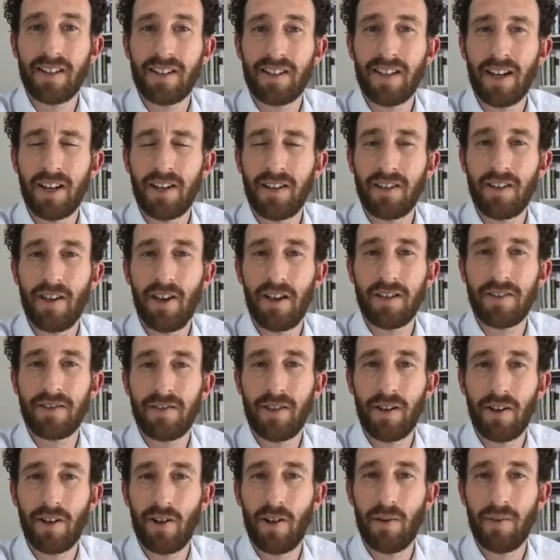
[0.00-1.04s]
Thank you guys for
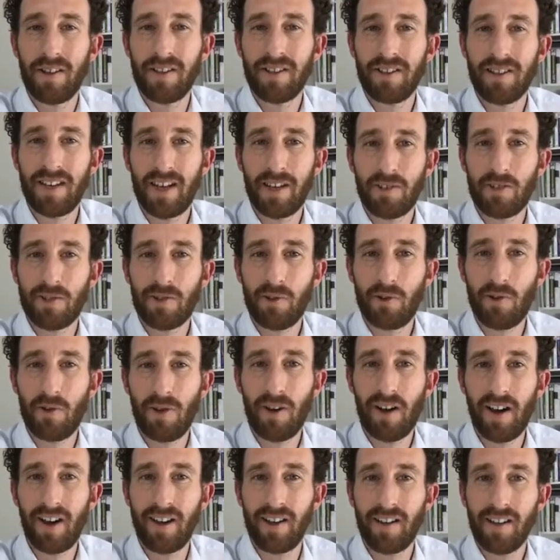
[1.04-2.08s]
your comments. Thanks,
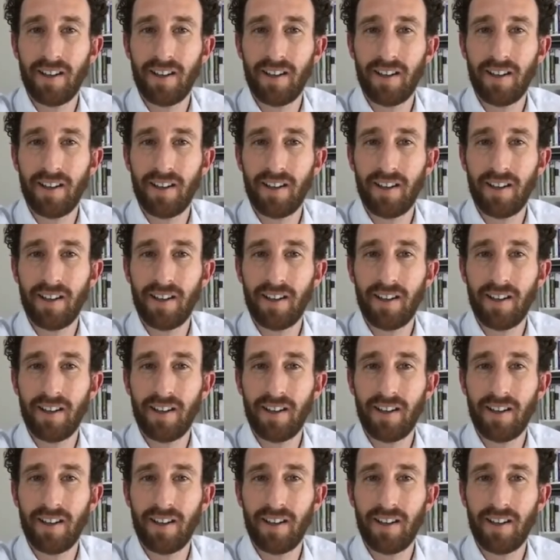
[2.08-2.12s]
Dora.